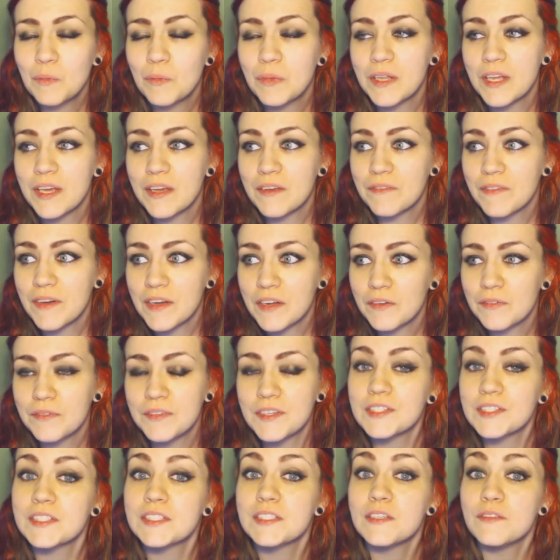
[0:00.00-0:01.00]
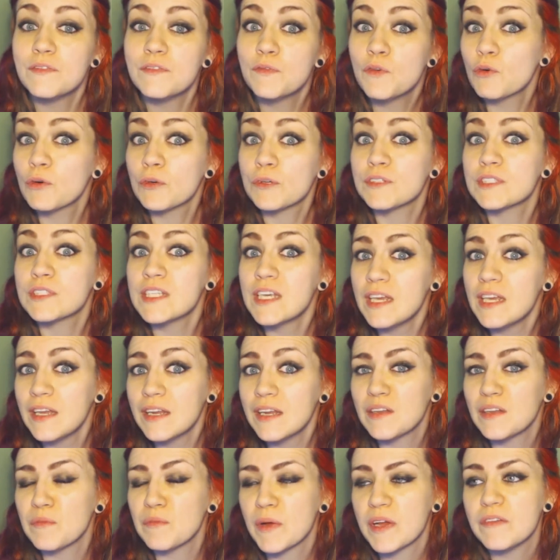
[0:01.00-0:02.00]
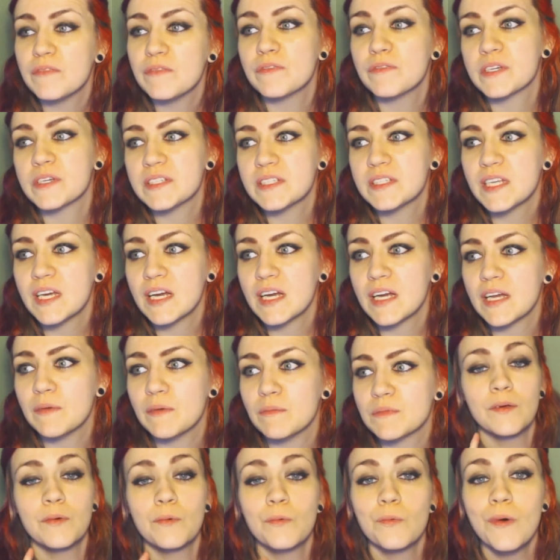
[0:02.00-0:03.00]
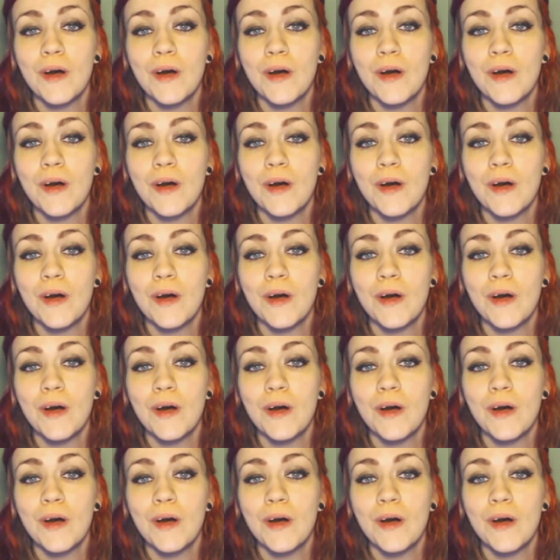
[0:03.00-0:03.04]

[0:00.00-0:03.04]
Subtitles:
play Final Fantasy XIV in my free time.